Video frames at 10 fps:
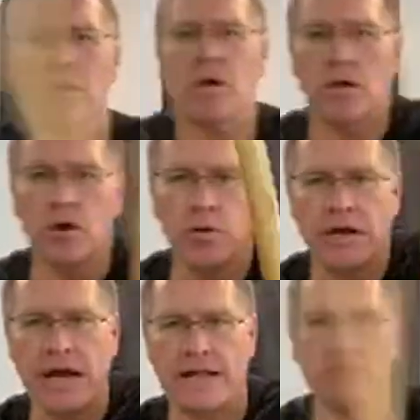
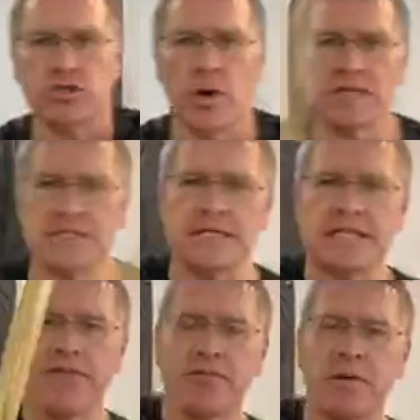lubricate the joints, stay
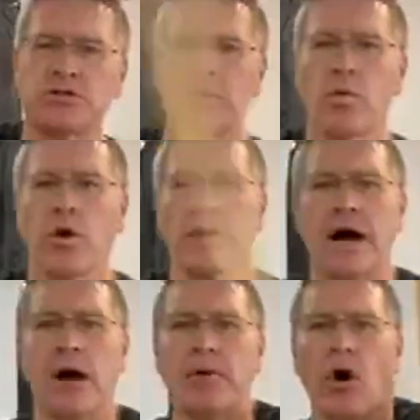safe from injury in the
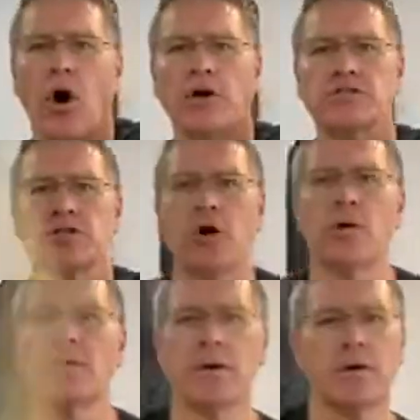workout, but
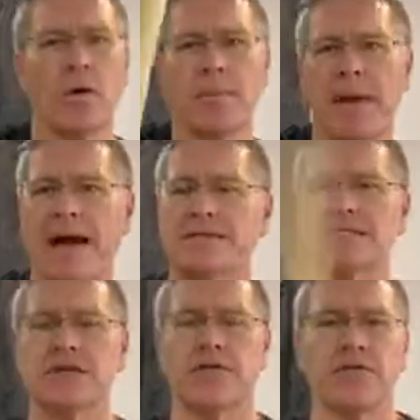also going back to
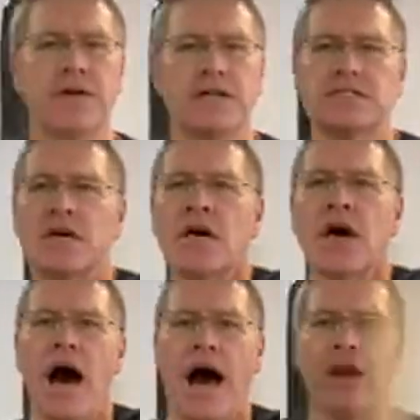self-defense.
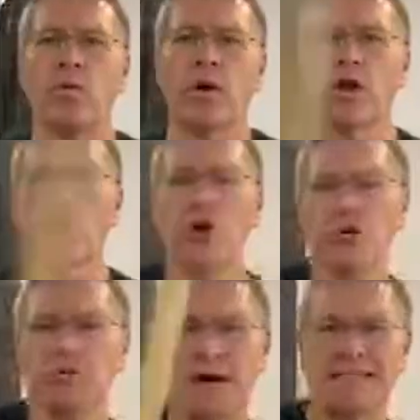I don't want to
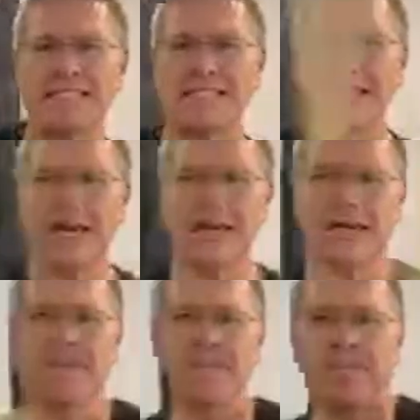lose my
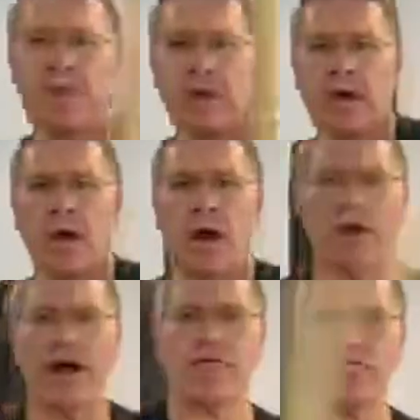stick.
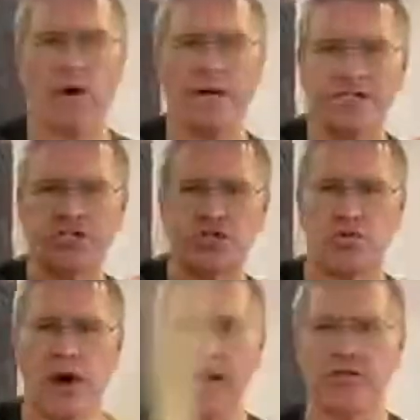I want to have great
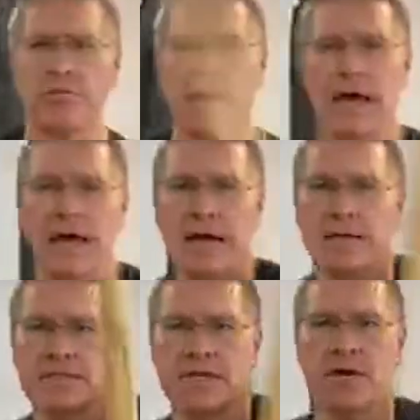strength in my
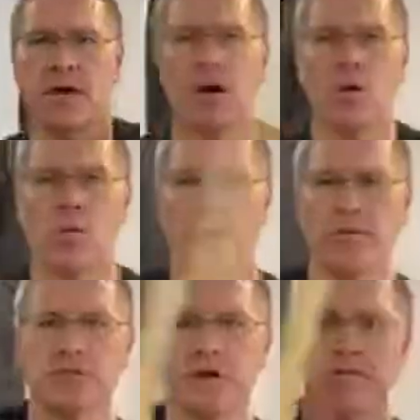hands when
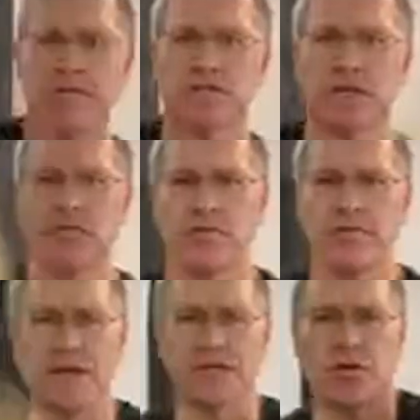I'm using it for
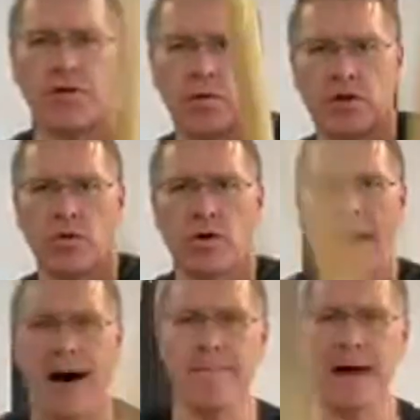self-defense, or if I want to do
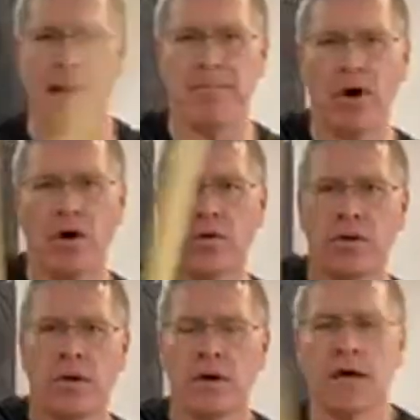combat bow.
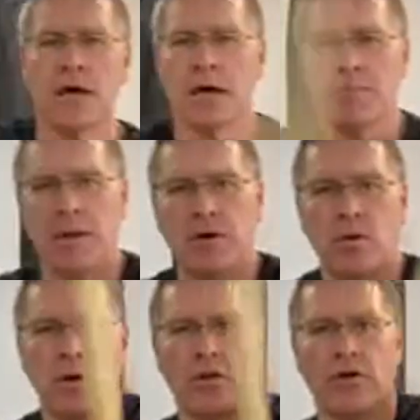Maybe you
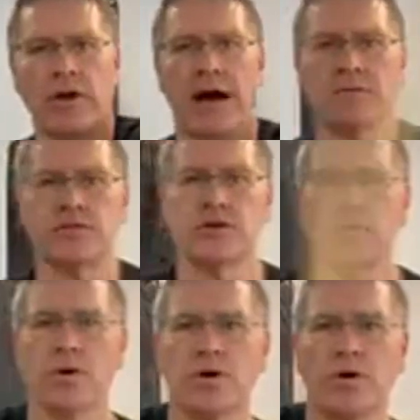want to learn how
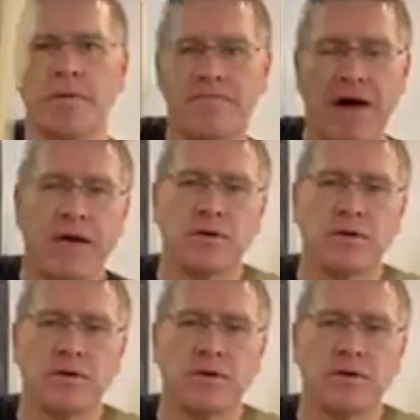to fight with